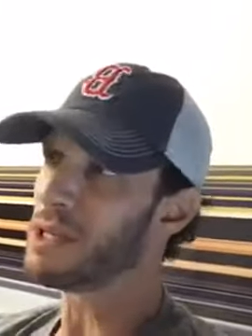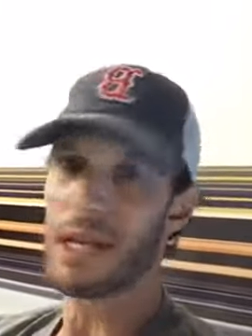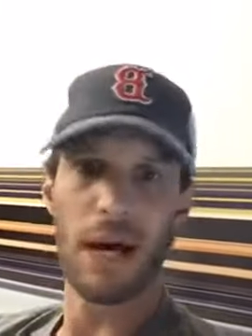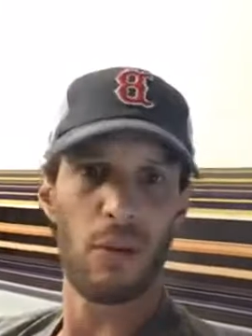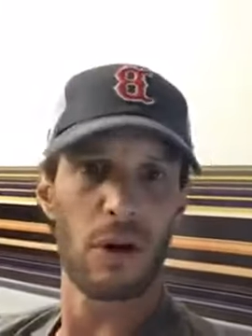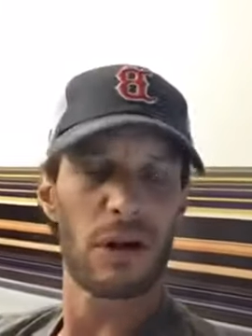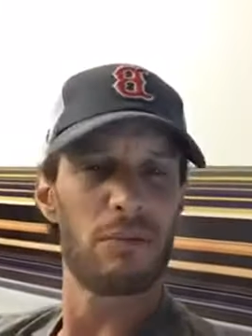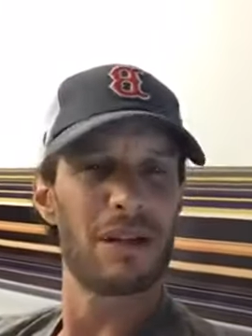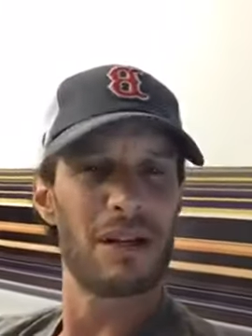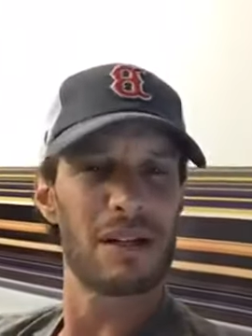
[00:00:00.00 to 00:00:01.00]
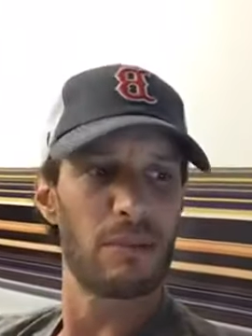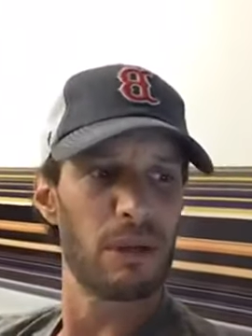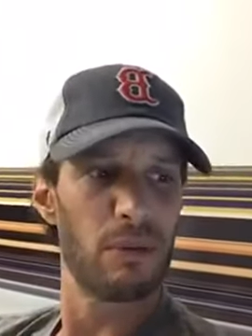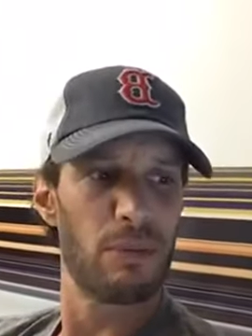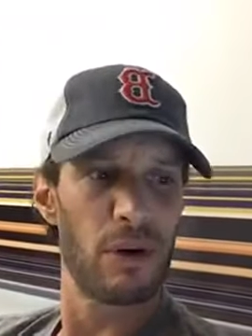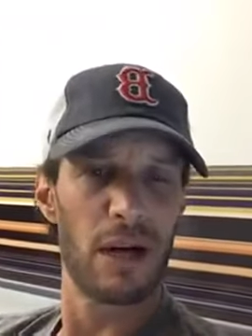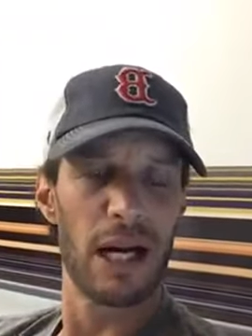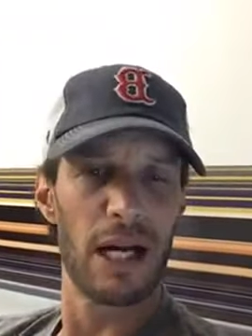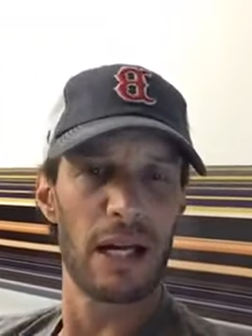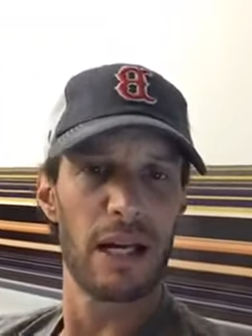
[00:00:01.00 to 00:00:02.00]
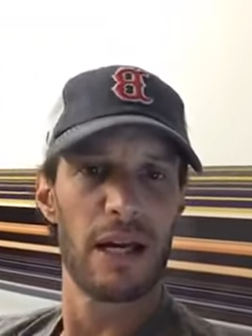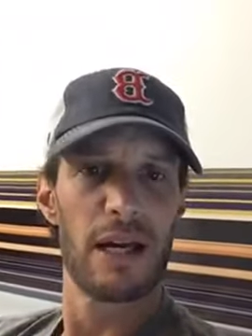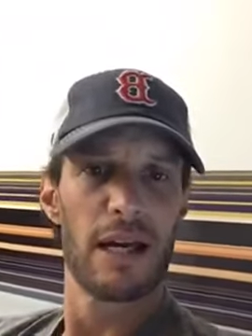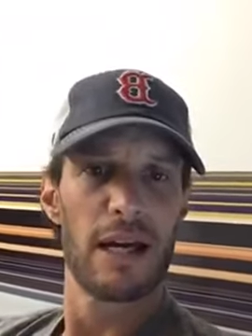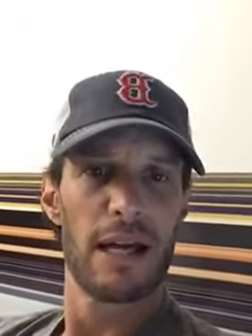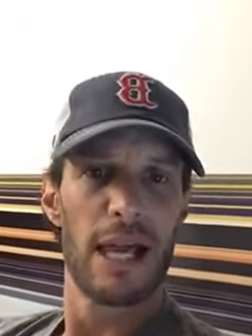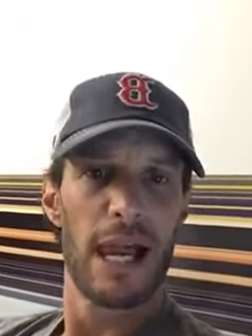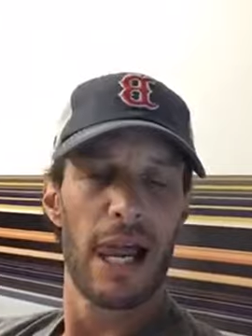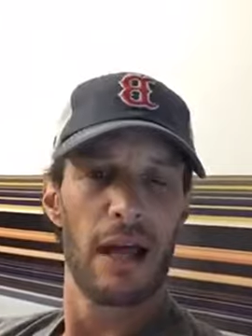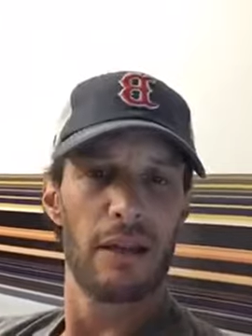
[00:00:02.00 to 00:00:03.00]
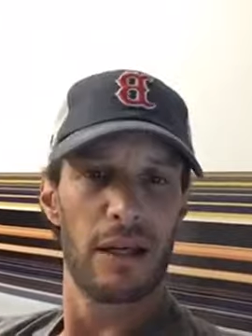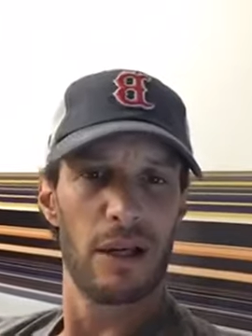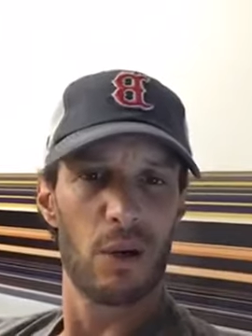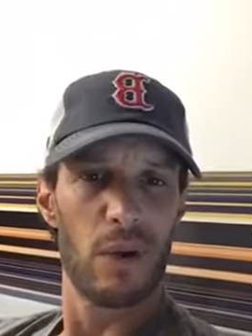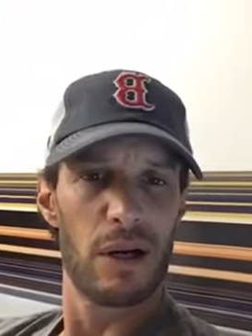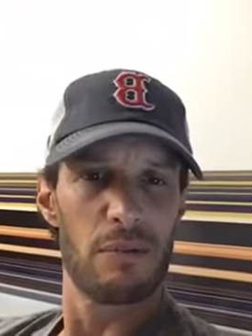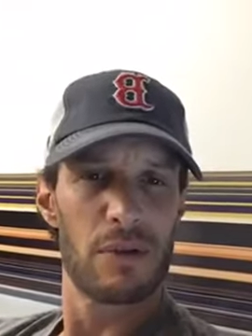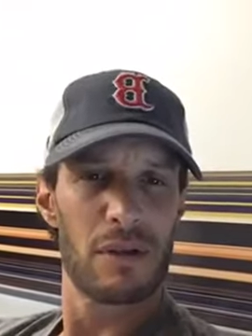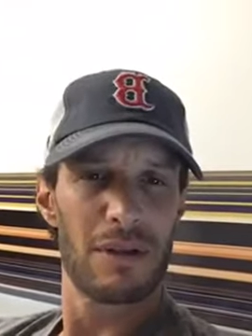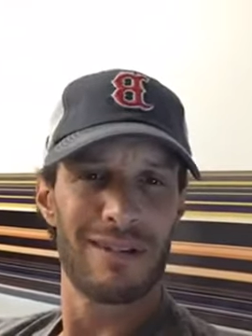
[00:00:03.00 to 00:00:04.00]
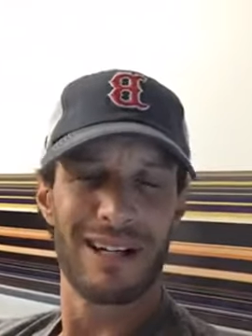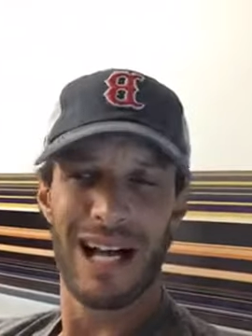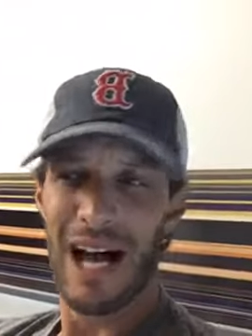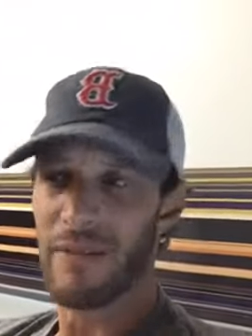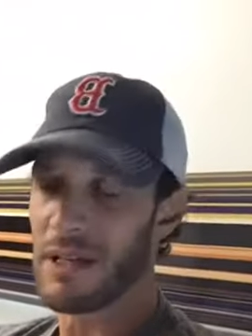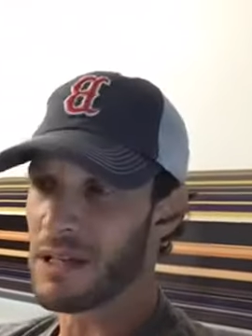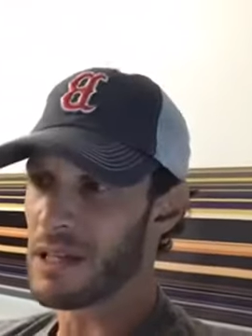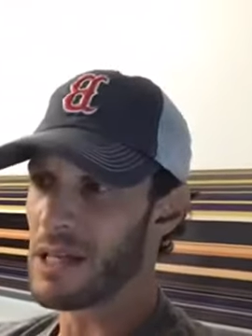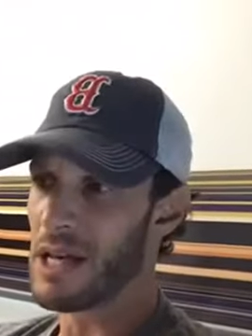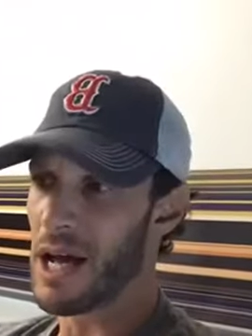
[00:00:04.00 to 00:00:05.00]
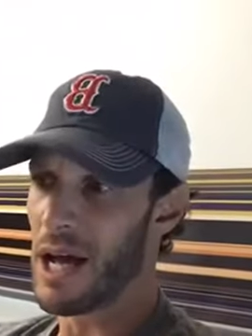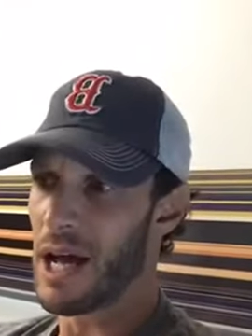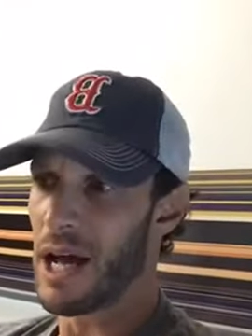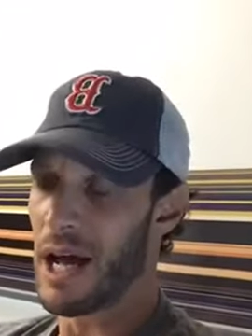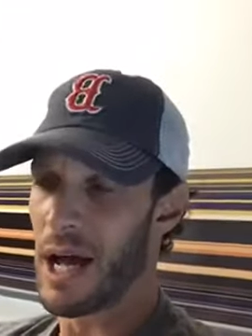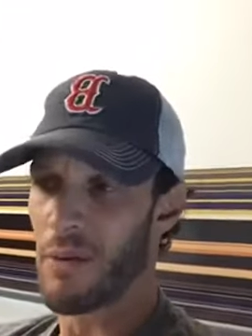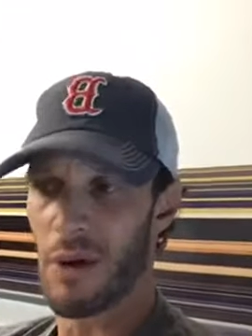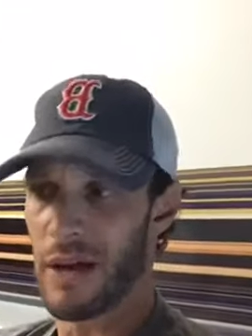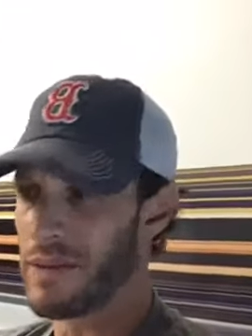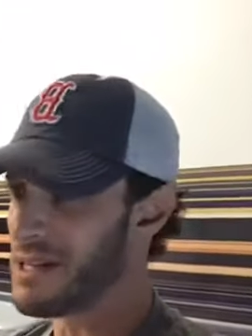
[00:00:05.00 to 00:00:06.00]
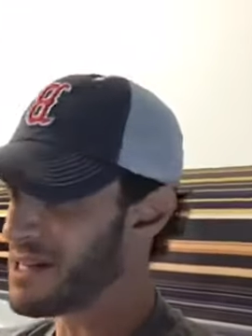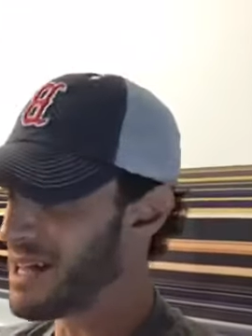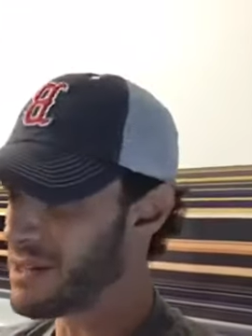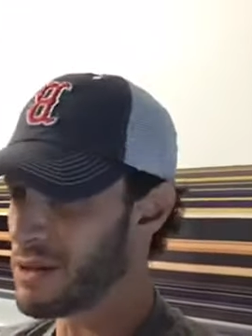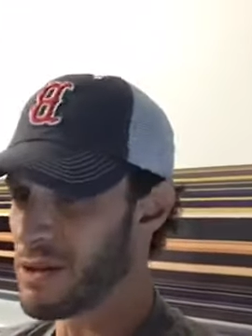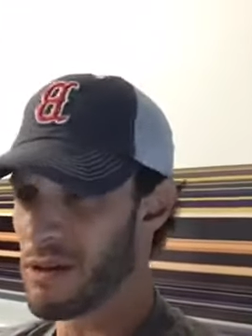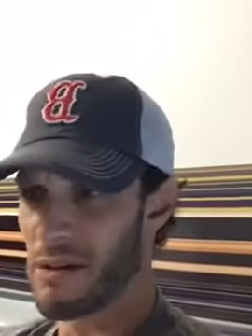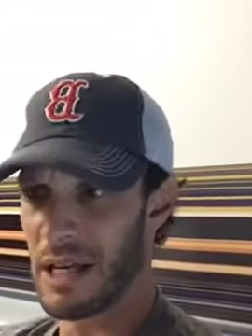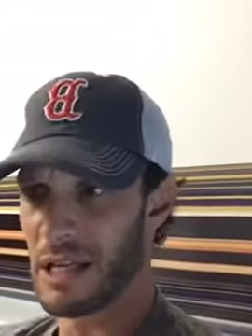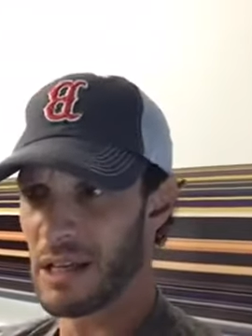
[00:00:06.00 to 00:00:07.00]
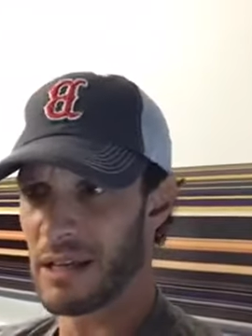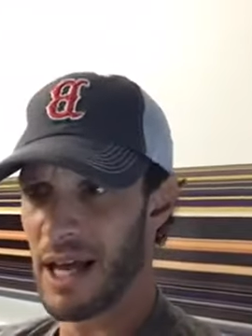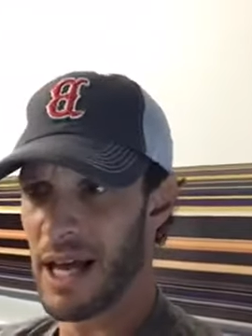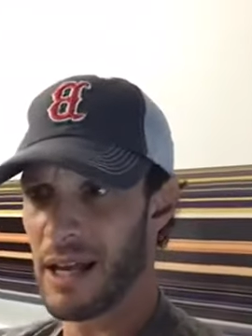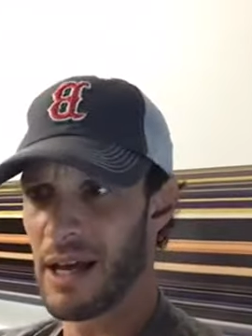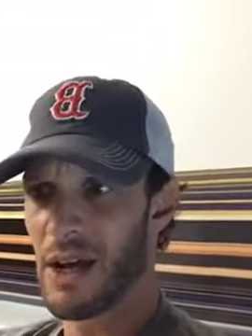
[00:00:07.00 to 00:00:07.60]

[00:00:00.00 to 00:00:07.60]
network, and because I'll be able to put it on the interwebs, obviously I won't have any censor or anything like that.